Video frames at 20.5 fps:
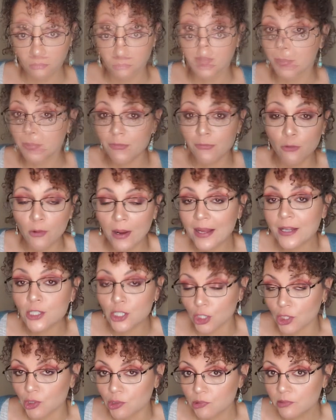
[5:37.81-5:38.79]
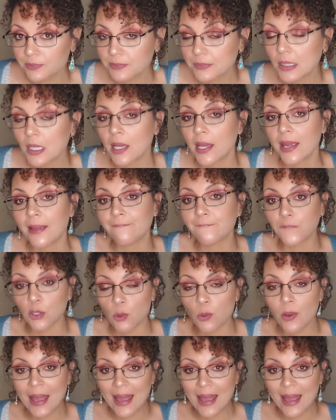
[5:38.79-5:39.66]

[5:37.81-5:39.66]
But before I do, if you